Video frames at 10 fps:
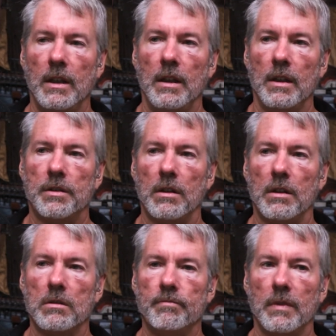
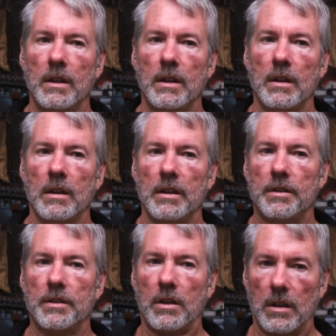So
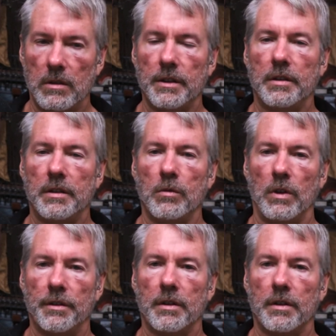this currency
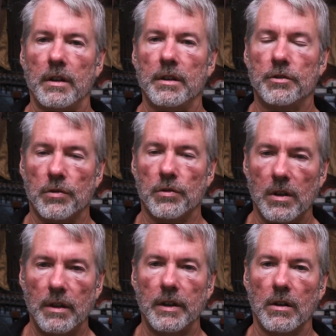risk is
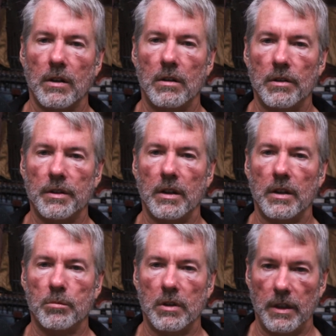driving all this
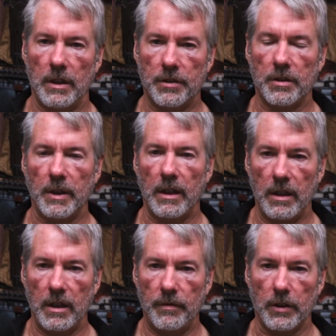other pernicious
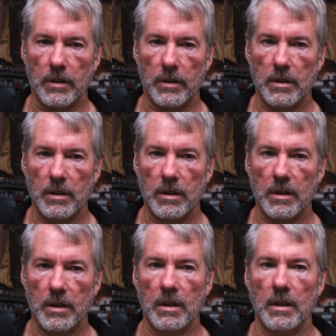behavior.
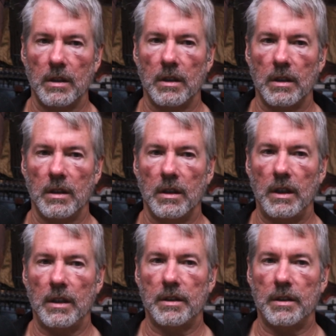
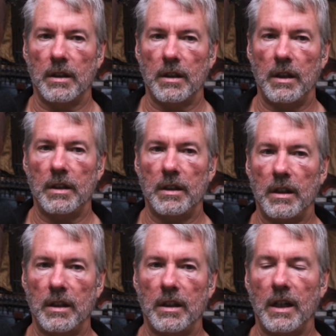And
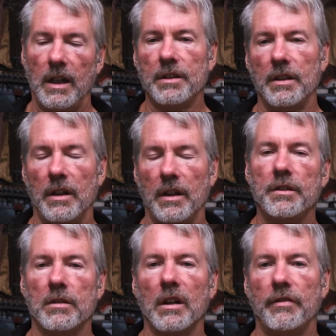it has
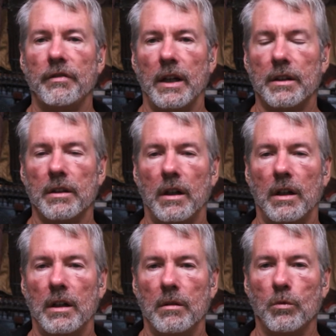another effect.
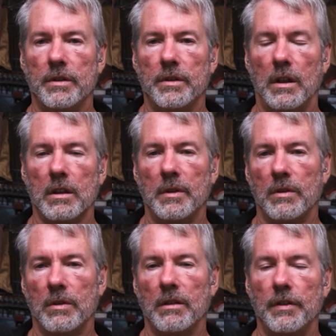We'll talk about
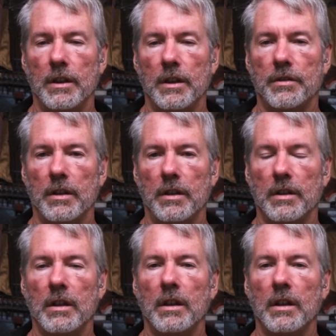when I finish this.
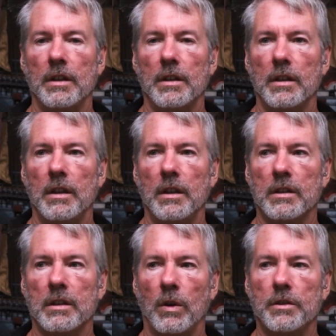It's
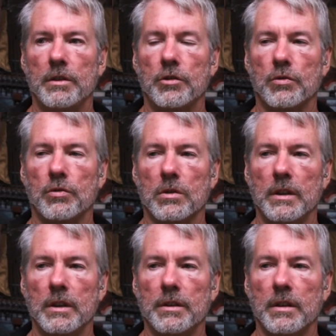what
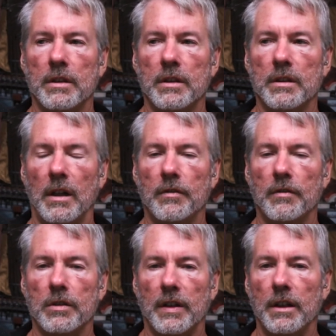destroys the
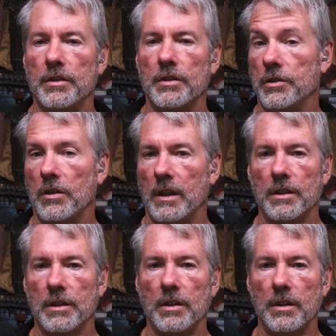diversification
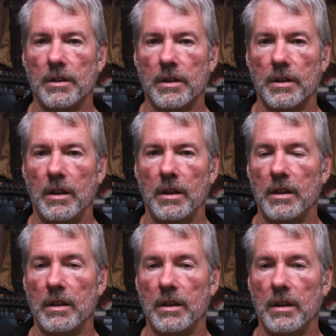strategies and
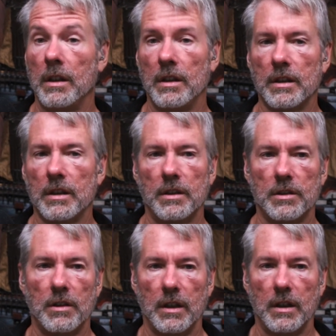the indexing
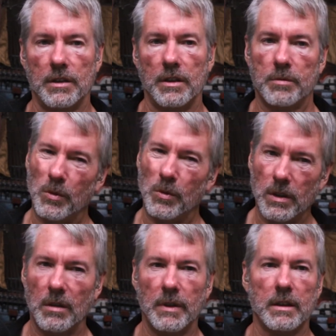strategies. But we'll
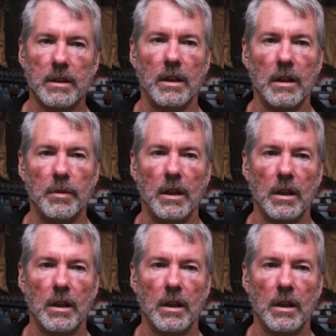come back to that in a bit.